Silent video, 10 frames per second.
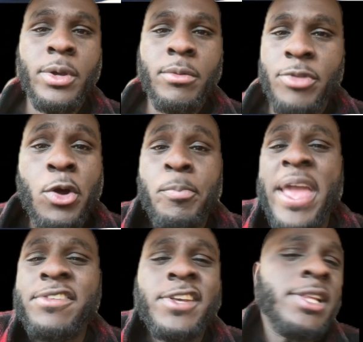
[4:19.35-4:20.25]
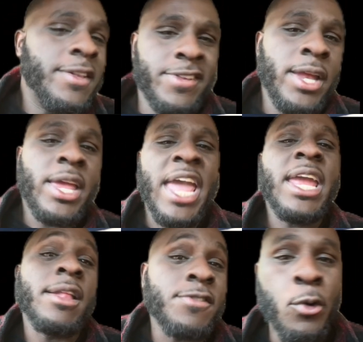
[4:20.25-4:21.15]
They're basically tin
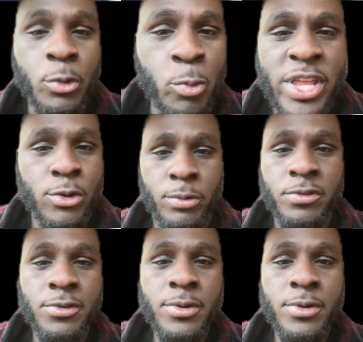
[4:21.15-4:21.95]
cans on wheels.